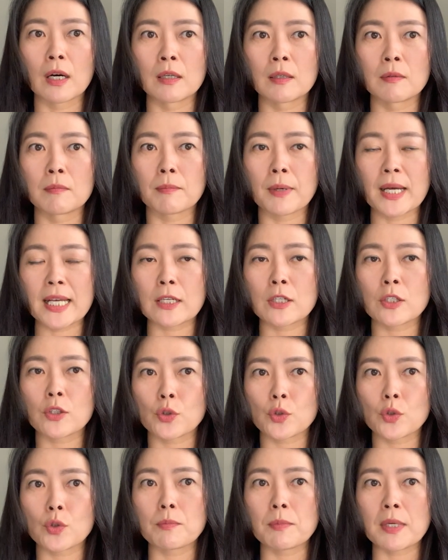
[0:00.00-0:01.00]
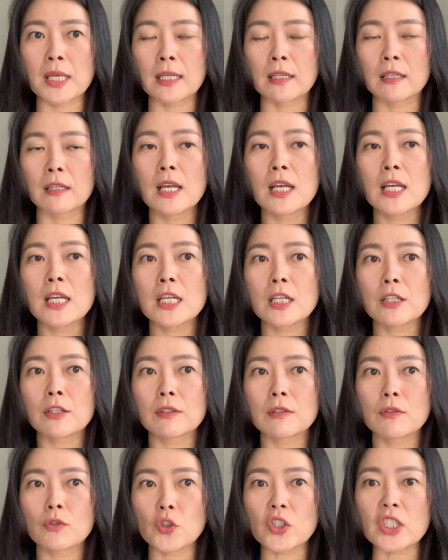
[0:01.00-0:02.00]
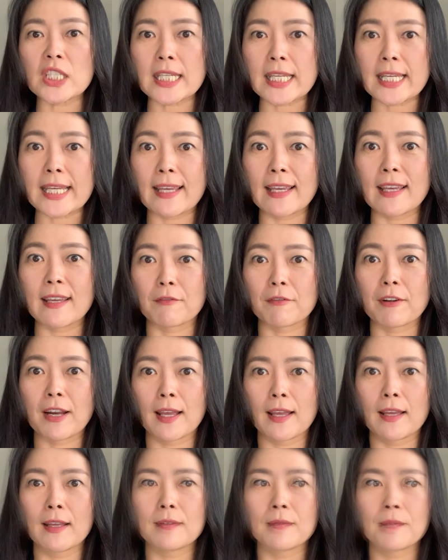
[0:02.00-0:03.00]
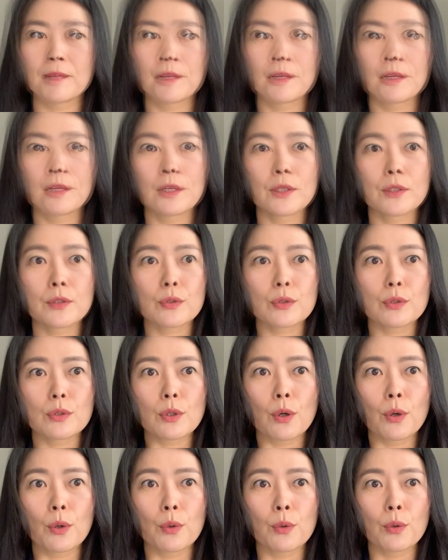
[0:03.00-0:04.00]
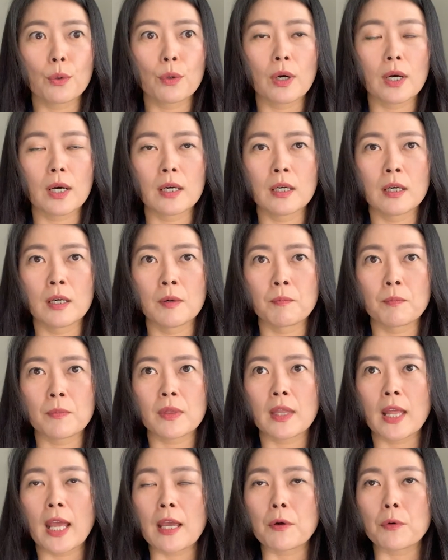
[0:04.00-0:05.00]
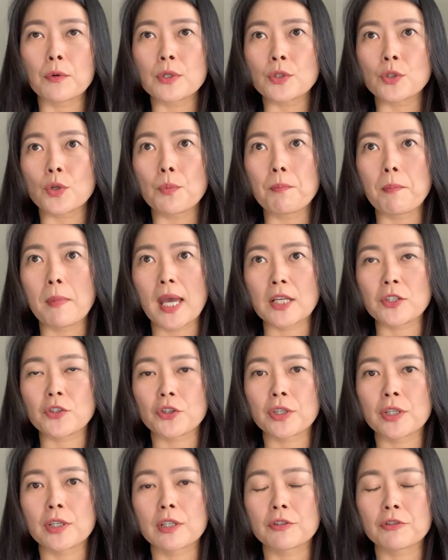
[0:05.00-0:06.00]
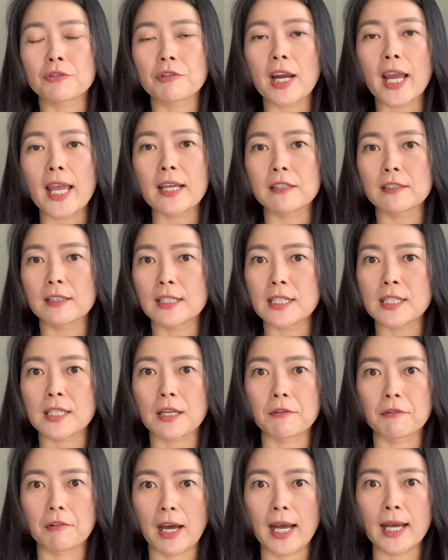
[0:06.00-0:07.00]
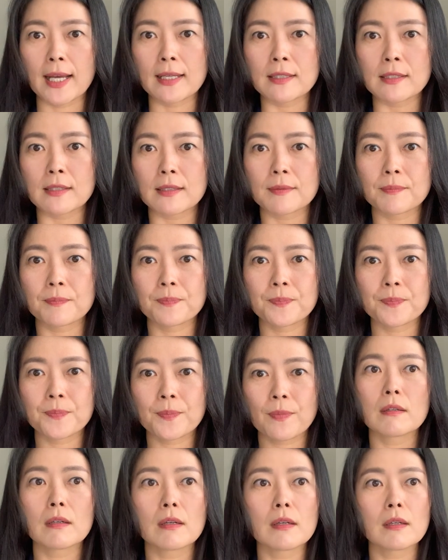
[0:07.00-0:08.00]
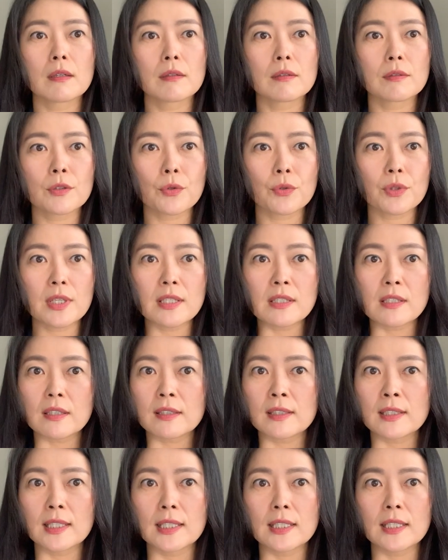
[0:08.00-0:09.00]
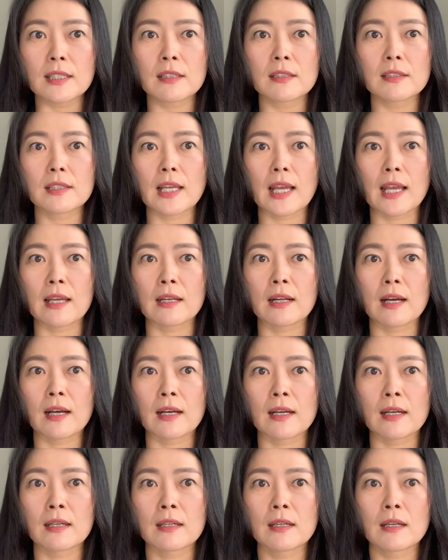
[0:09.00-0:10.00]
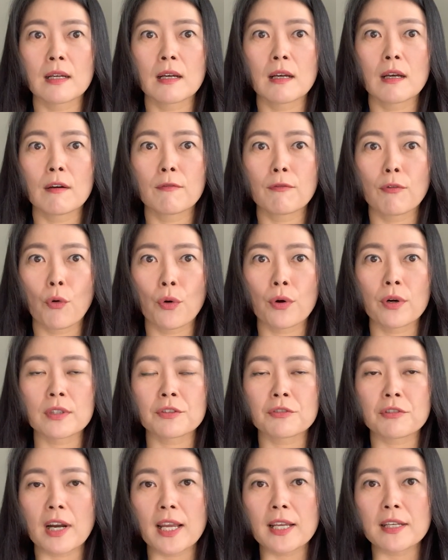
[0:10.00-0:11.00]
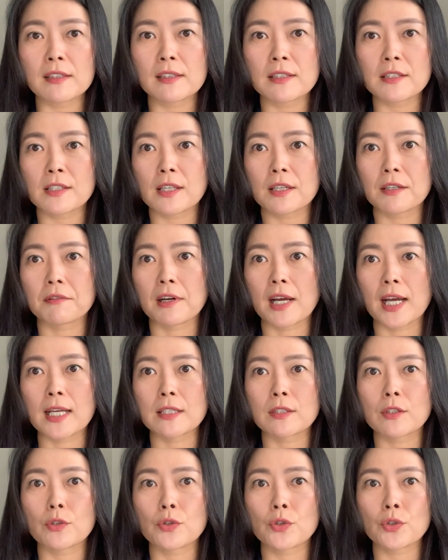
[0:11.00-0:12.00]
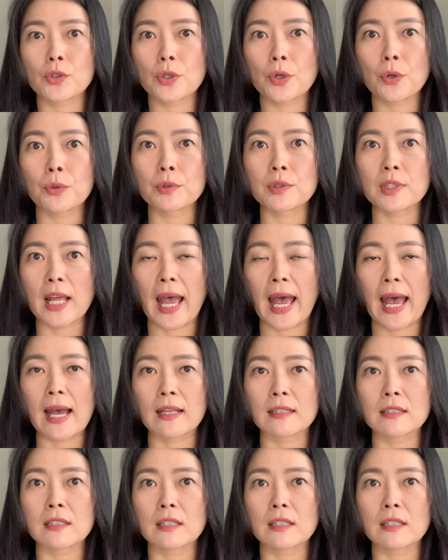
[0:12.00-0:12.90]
by consuming GTE, right? So they also measure triglycerides. So this clinical data for triglycerides show that